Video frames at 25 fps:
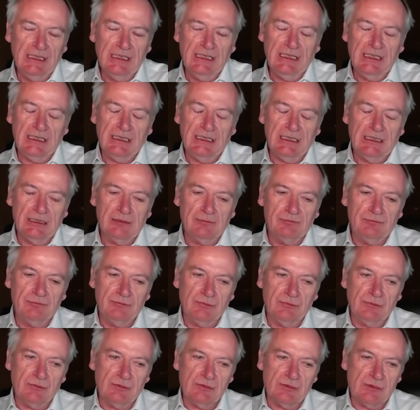
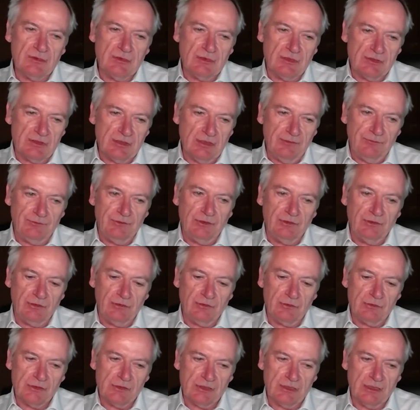the tough
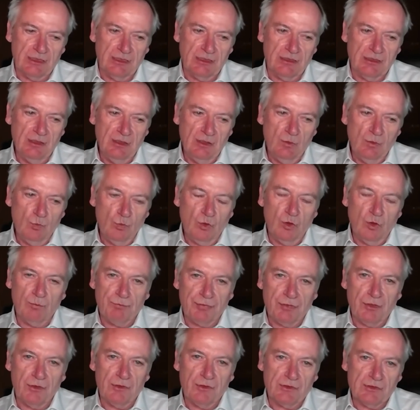decisions are, what
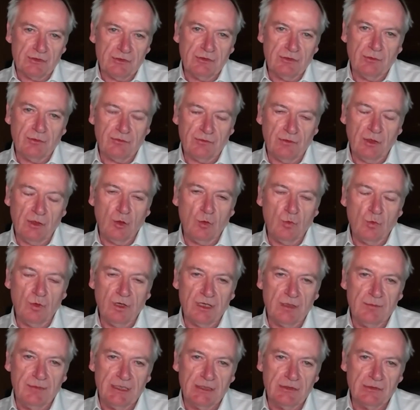products do you throw
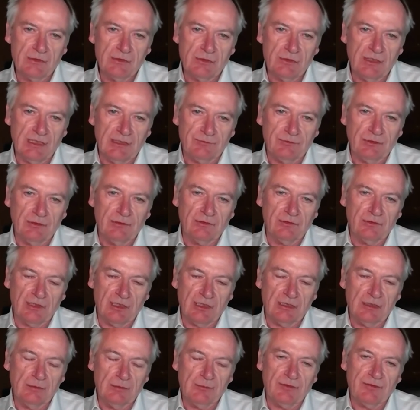away? Because you have to
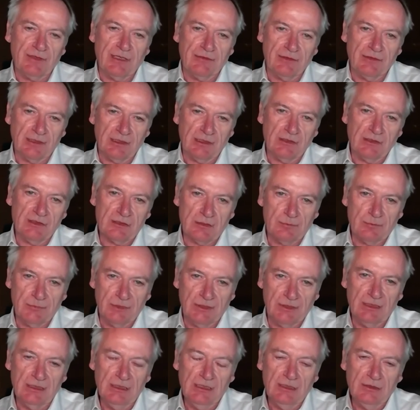design them around the
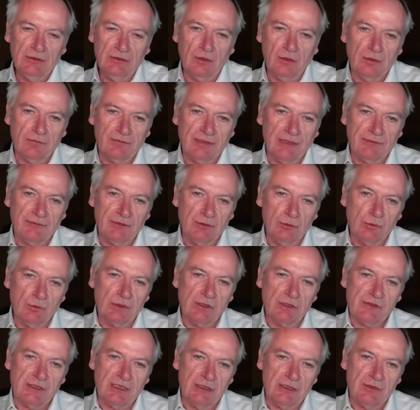customer, not around the
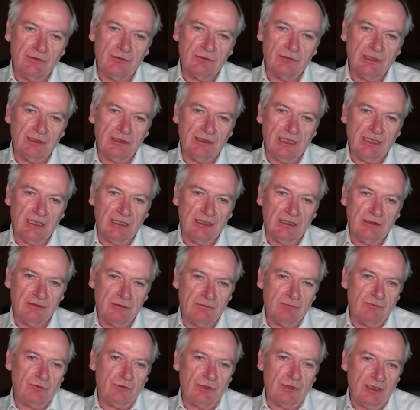organization and
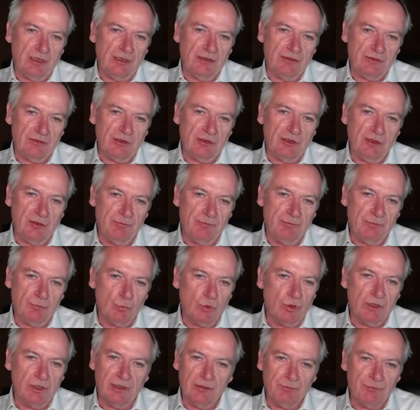share of
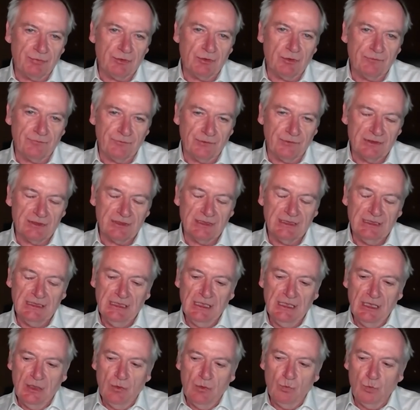wallet and profit.
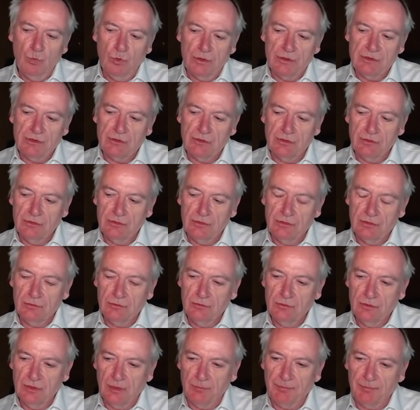What do you
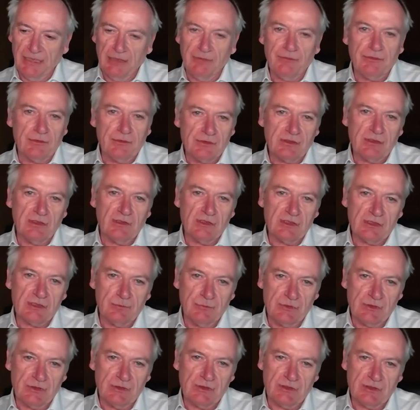do about those
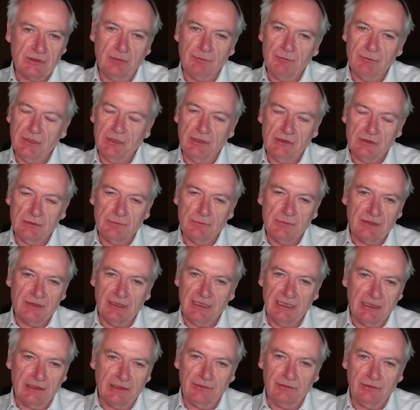customers? Some customers are
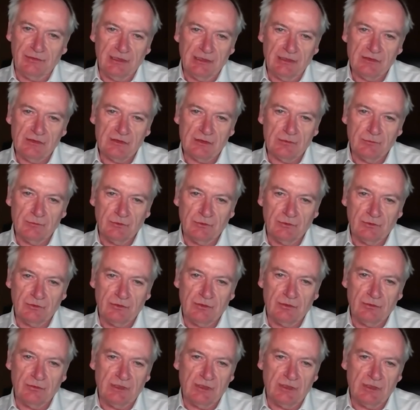legacy customers.
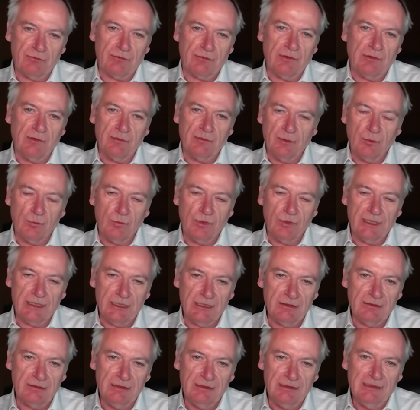Do you throw them
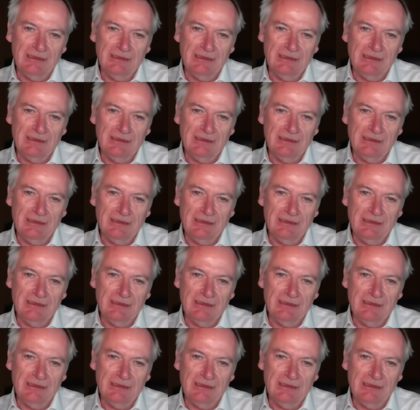away?